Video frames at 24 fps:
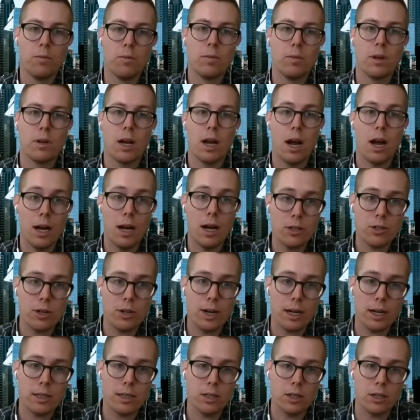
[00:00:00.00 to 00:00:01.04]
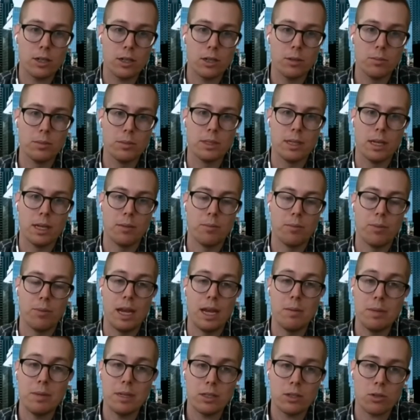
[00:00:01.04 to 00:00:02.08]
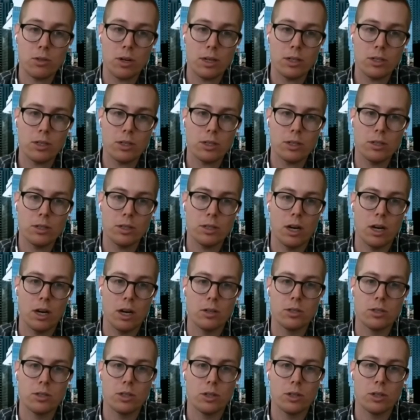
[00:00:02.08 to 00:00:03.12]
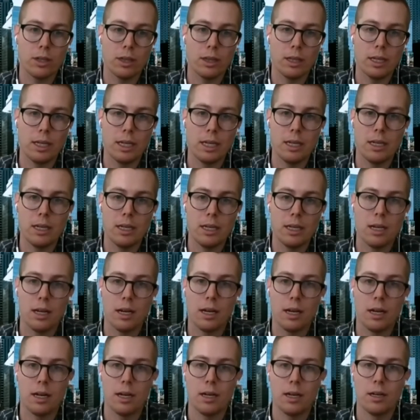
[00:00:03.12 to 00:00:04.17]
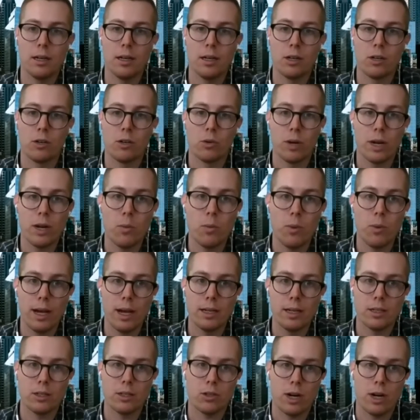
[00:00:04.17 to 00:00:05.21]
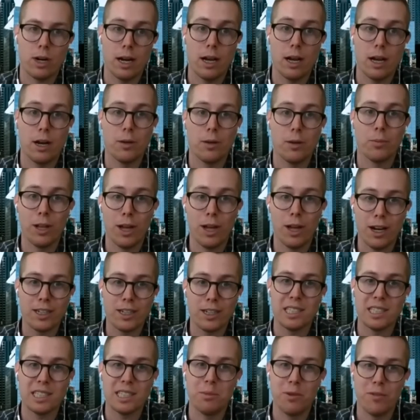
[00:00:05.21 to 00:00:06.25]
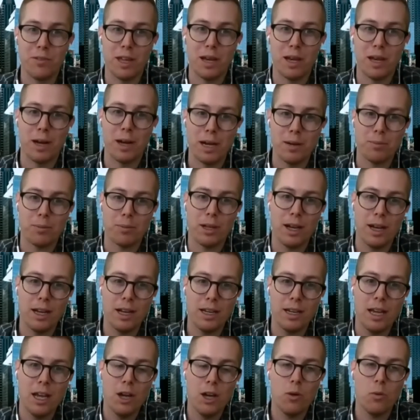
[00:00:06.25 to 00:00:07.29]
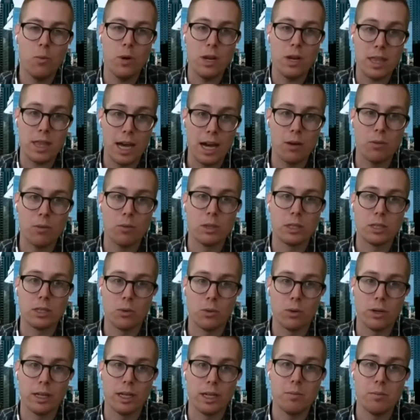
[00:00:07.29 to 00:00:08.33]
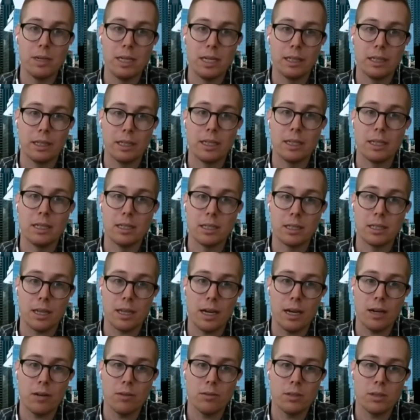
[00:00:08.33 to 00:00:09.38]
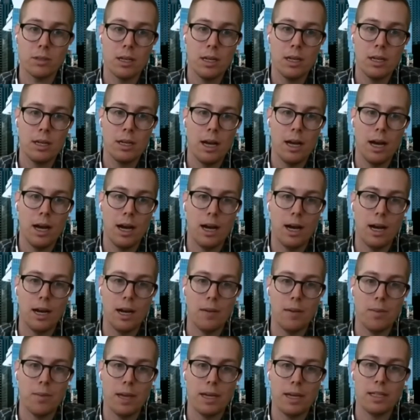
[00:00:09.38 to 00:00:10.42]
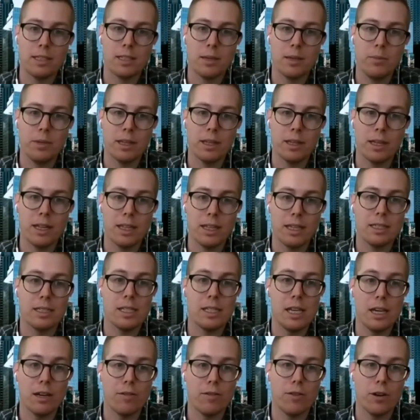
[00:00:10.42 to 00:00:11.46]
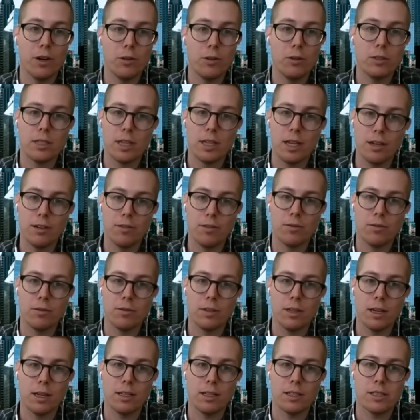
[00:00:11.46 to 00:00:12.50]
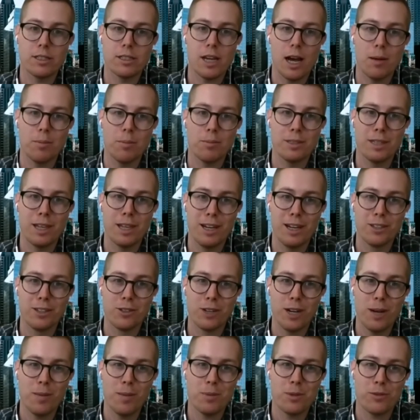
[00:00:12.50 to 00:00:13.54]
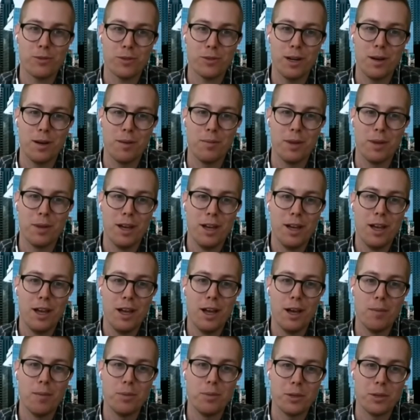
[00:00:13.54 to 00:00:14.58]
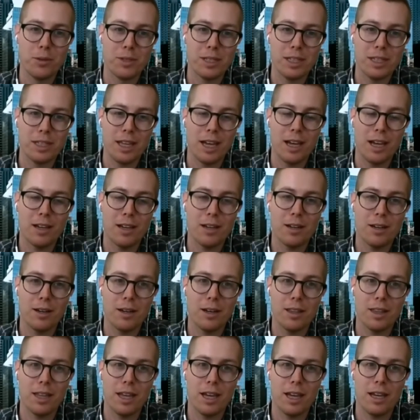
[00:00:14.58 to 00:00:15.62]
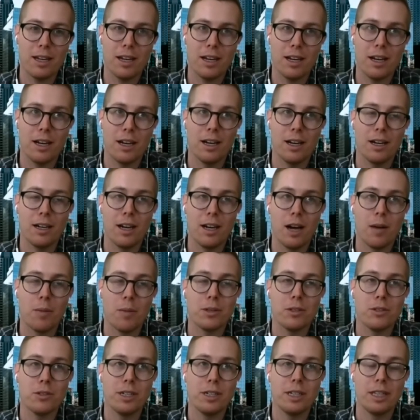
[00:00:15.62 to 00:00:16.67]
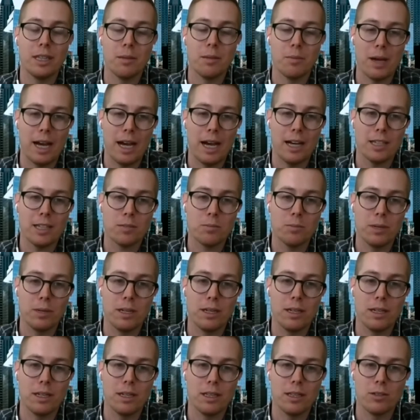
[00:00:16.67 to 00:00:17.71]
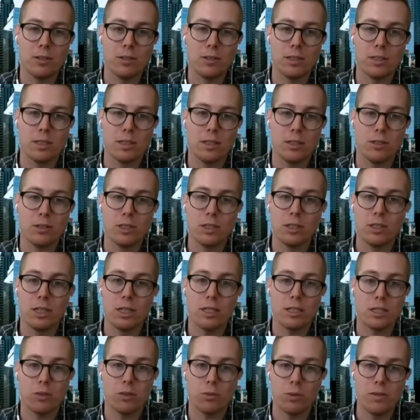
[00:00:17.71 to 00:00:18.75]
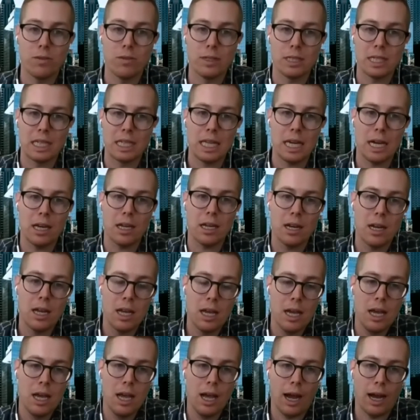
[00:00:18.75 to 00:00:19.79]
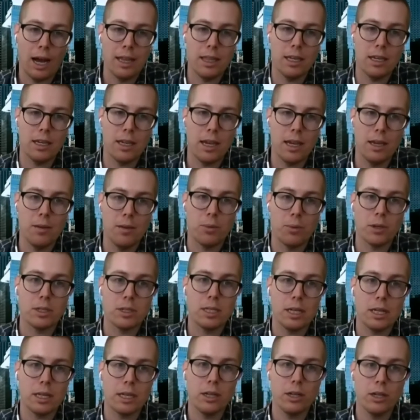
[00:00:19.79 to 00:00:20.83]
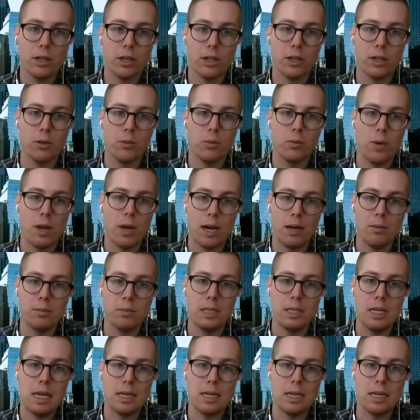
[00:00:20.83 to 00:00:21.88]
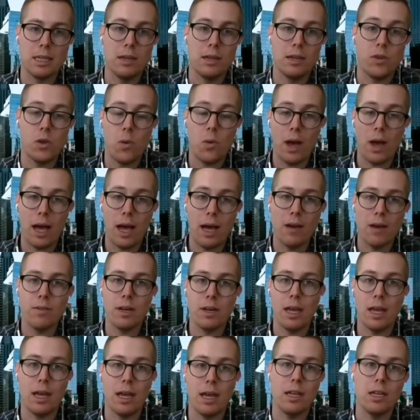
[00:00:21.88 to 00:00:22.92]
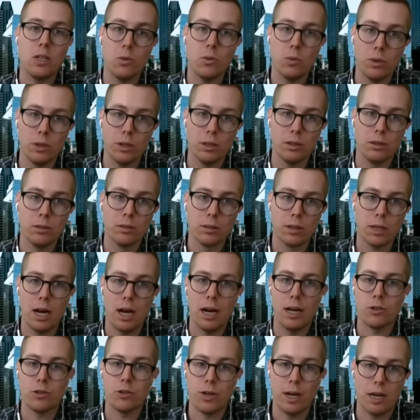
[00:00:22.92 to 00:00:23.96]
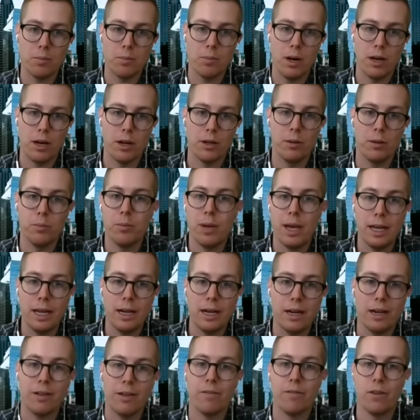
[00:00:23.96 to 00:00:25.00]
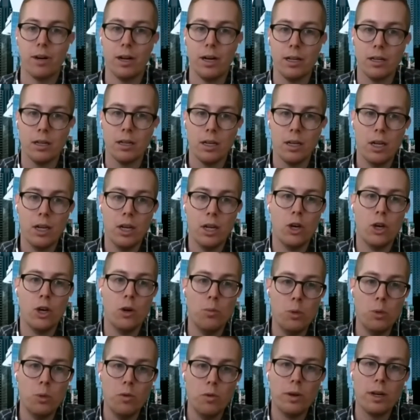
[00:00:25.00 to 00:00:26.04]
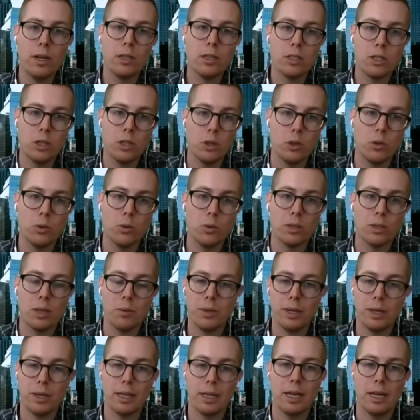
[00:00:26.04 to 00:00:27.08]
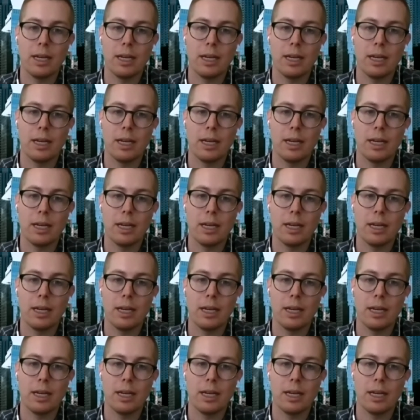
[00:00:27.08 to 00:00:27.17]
contract terms and payment structures are certainly a great way to try to unblock some of that pipeline without resorting immediately to discounts. And it's something that I think CFOs have stopped sales reps from abusing that opportunity in the past, but there's a chance to revisit that. I think in particular, what I'm seeing is if you have an annual contract model paid up front, moving to something like